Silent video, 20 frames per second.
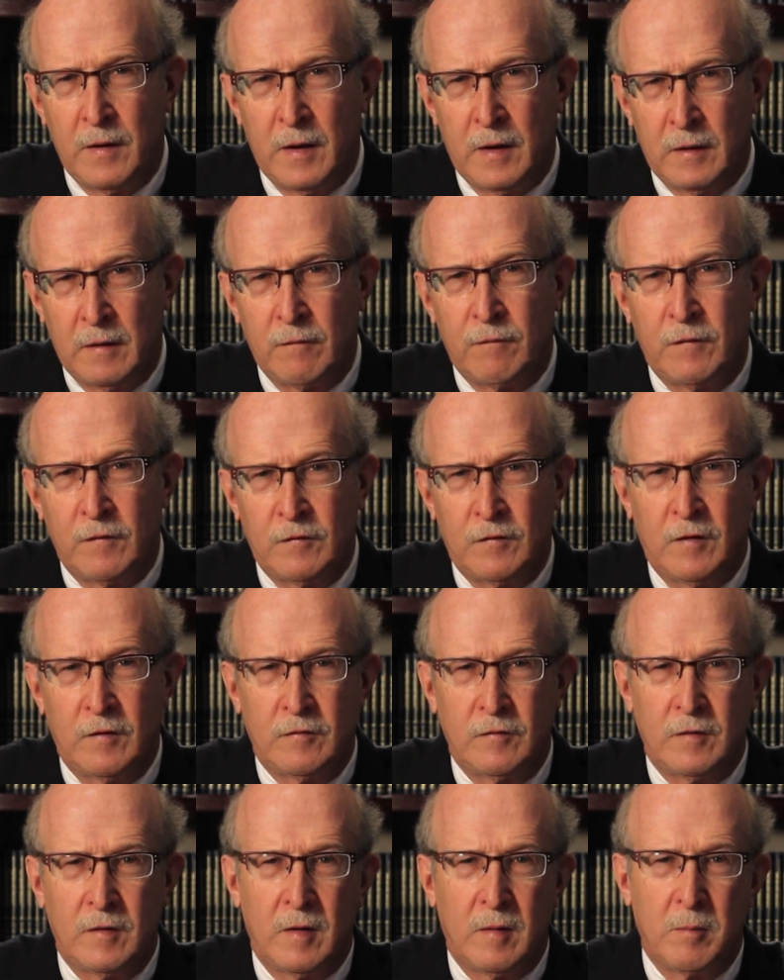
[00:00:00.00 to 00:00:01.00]
and the
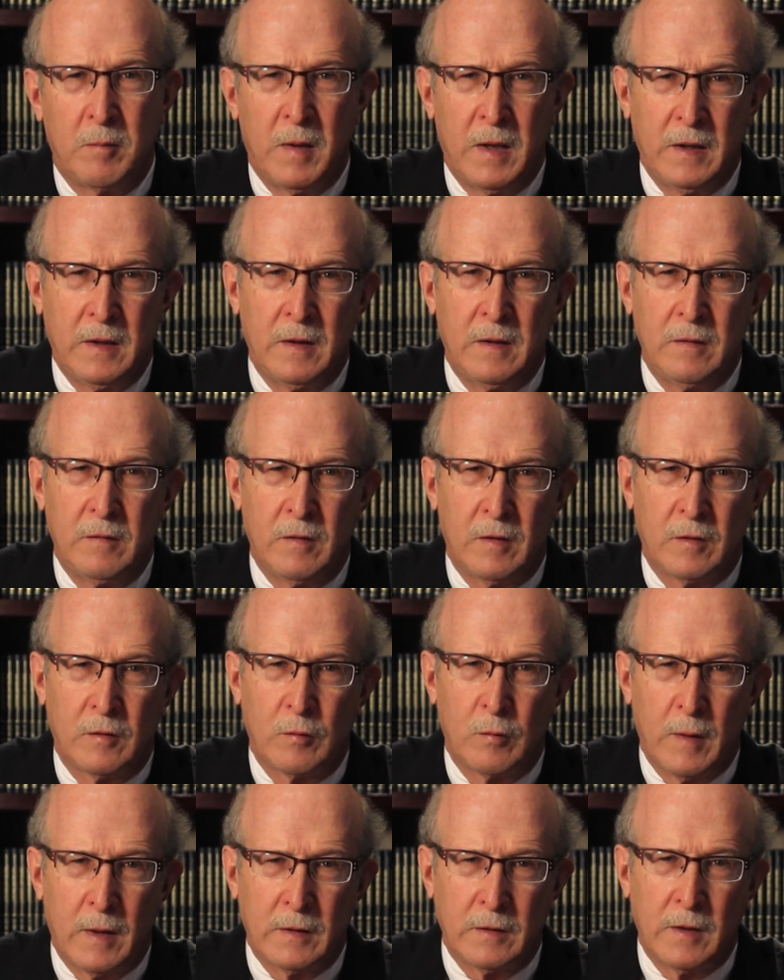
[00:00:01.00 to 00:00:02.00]
physician in making the
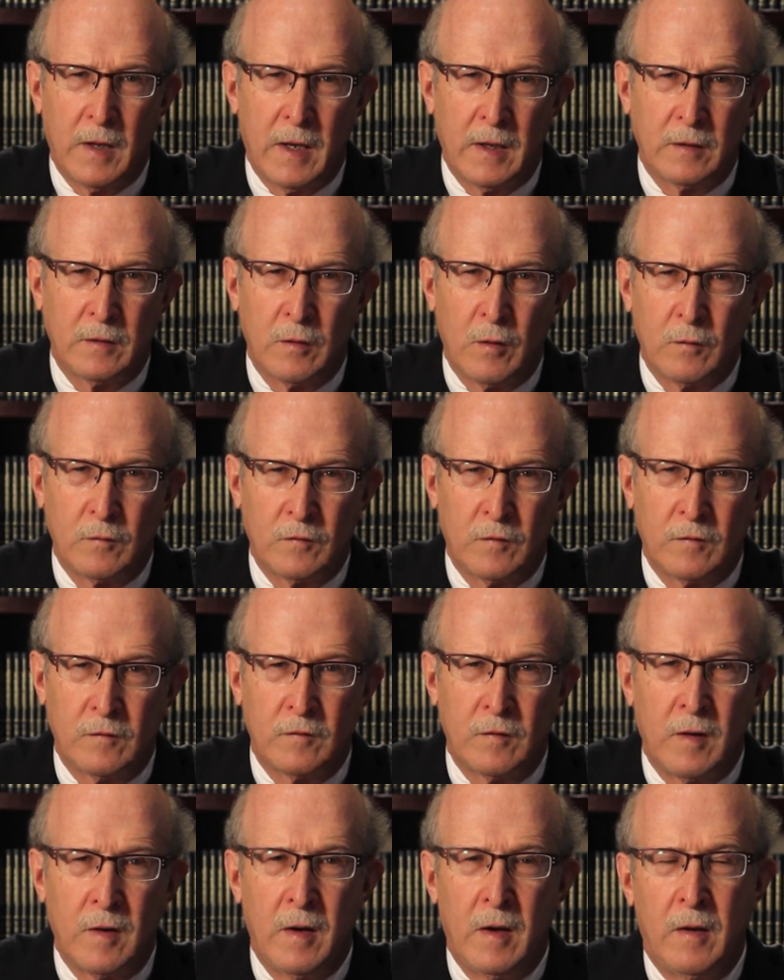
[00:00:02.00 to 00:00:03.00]
correct
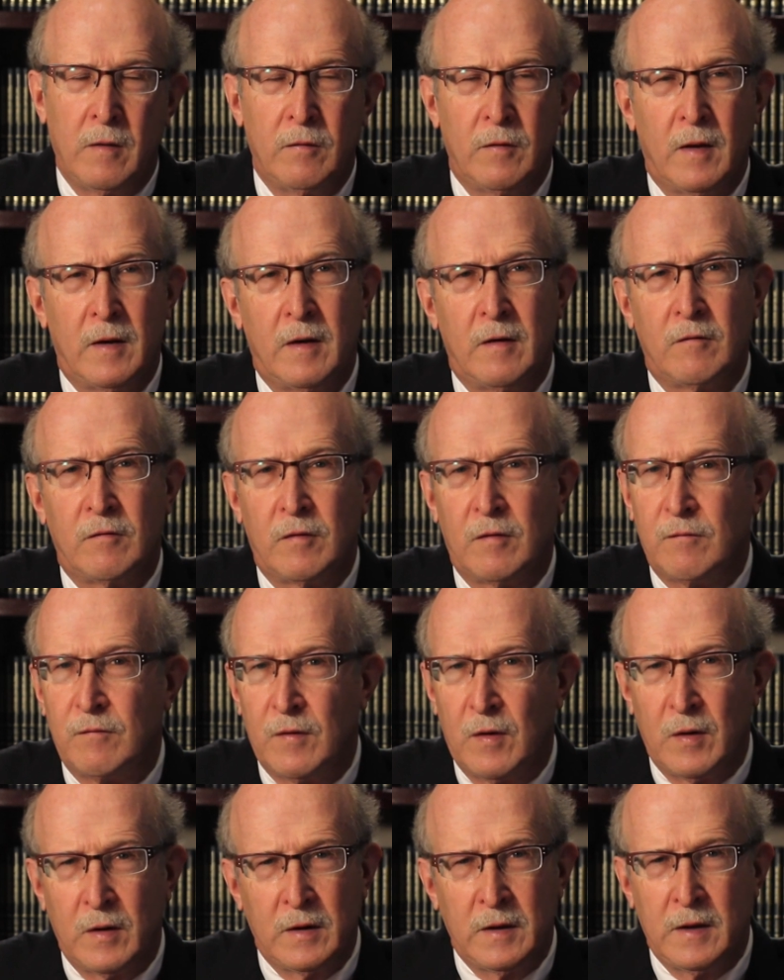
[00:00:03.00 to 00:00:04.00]
diagnosis that is the
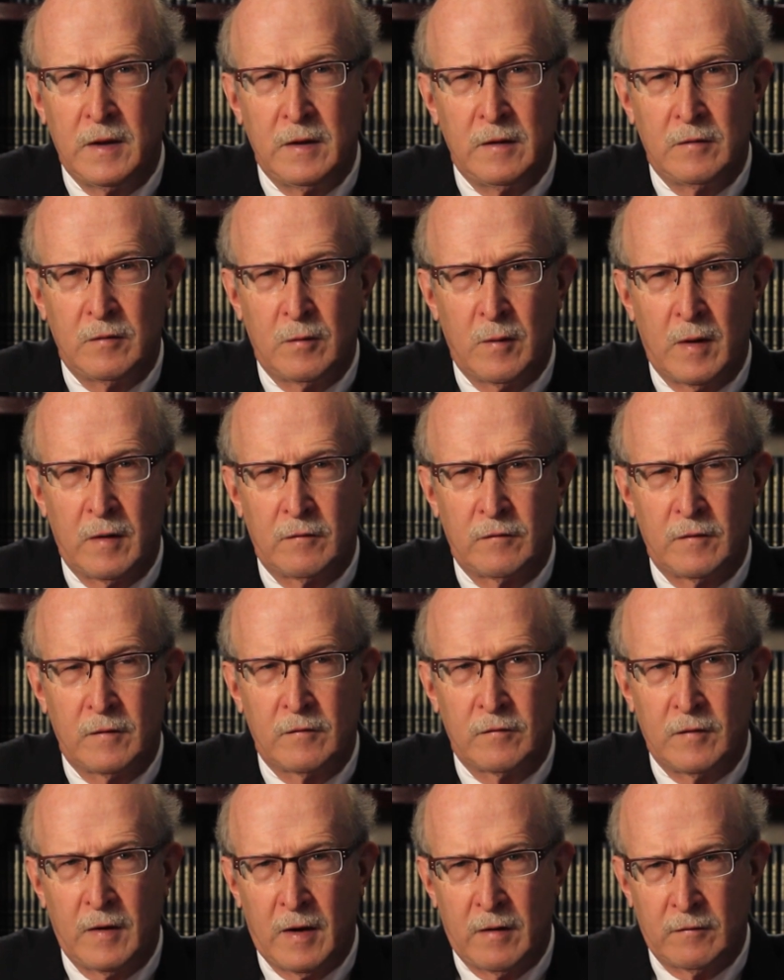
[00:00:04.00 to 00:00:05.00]
very key to our
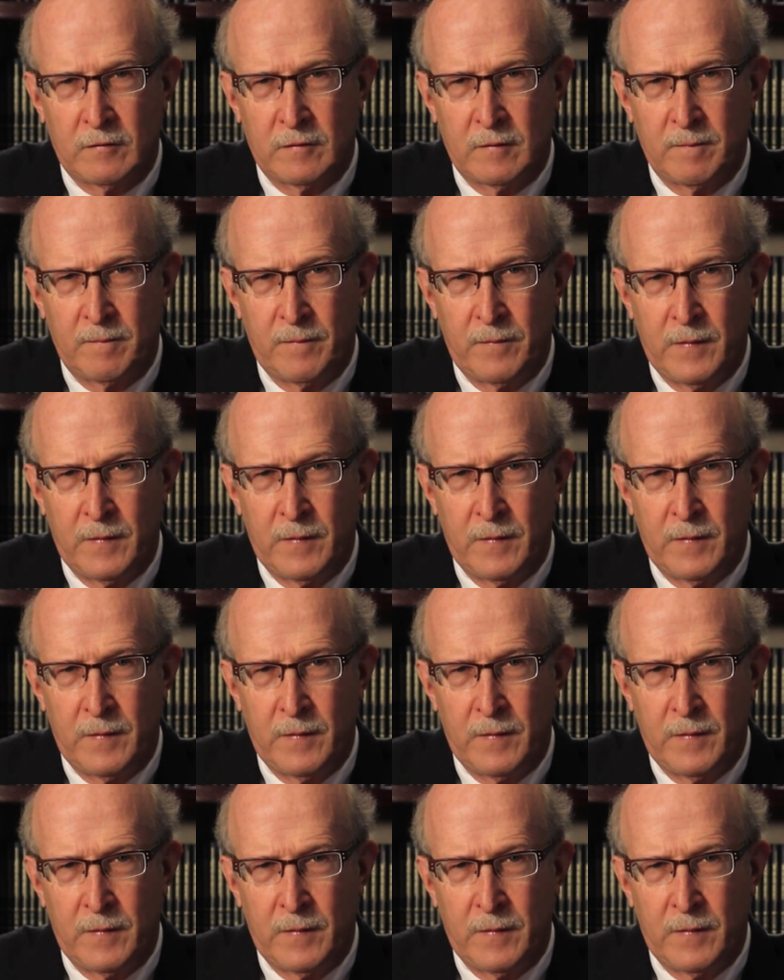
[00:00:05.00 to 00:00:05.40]
success.